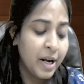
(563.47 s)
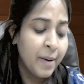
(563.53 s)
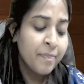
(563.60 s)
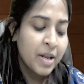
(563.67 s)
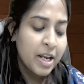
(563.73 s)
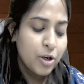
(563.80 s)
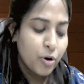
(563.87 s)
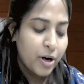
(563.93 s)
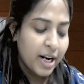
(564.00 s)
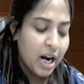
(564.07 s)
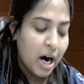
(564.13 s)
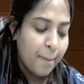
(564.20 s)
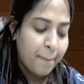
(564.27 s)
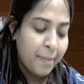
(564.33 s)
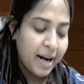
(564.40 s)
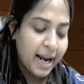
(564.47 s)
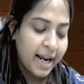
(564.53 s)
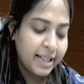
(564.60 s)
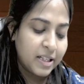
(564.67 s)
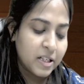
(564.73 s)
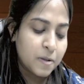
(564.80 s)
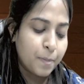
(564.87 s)
You can apply
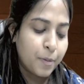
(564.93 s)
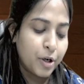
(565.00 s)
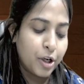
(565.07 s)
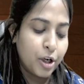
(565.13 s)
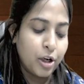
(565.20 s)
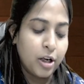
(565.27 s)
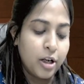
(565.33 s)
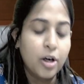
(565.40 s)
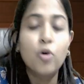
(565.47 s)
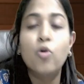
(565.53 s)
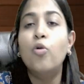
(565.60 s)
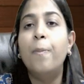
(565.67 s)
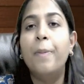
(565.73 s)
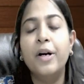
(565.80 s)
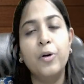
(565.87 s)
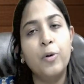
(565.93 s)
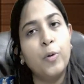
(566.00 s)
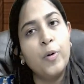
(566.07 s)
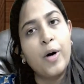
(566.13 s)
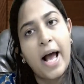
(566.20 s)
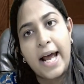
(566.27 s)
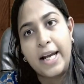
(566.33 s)
this particular coupon code
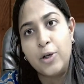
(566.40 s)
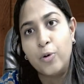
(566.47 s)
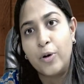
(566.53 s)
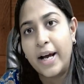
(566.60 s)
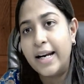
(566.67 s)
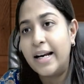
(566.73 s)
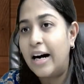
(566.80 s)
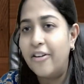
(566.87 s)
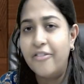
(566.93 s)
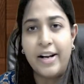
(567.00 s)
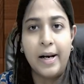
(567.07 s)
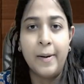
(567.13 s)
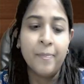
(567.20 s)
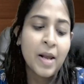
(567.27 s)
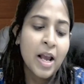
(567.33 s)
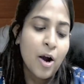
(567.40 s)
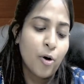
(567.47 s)
and you can avail. Okay,